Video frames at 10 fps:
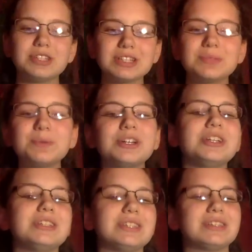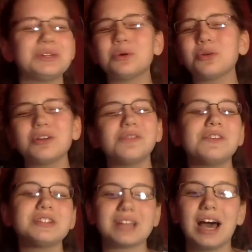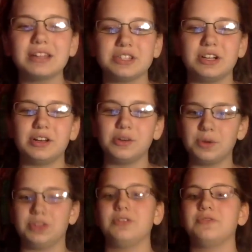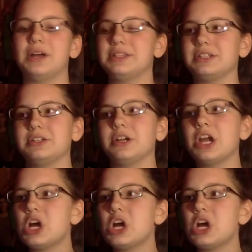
experiences and you go to your first concert and you're with your friends and you're